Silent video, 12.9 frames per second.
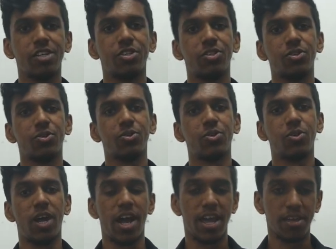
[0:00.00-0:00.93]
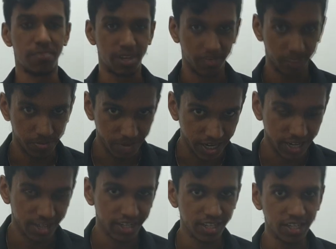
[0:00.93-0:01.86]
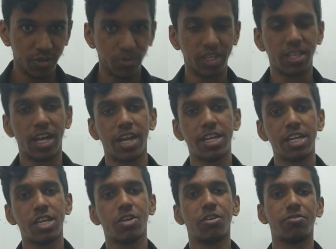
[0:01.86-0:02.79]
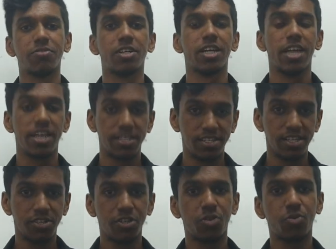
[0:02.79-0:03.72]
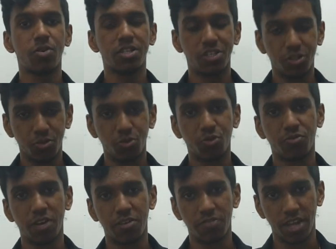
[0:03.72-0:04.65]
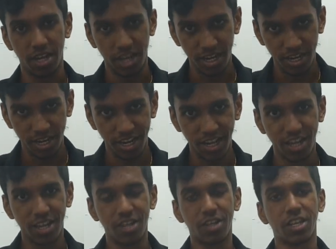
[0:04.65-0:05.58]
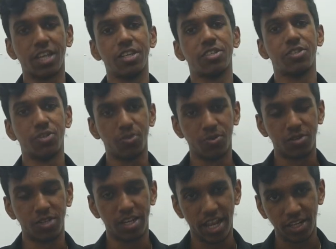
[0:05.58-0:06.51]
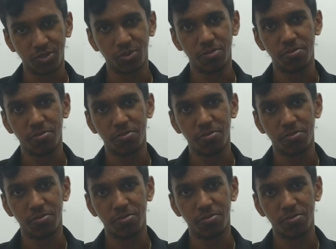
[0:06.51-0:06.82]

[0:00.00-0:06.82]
So, I am K.Hevin with ID of AC01025888. So, next will